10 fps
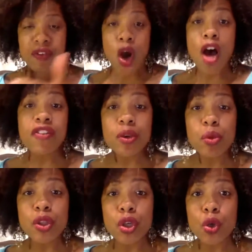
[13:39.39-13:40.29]
coffee
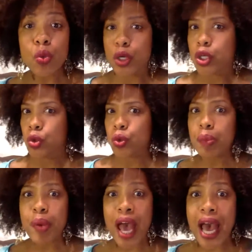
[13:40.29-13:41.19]
with you when you get
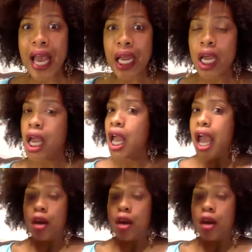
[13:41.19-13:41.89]
back. And I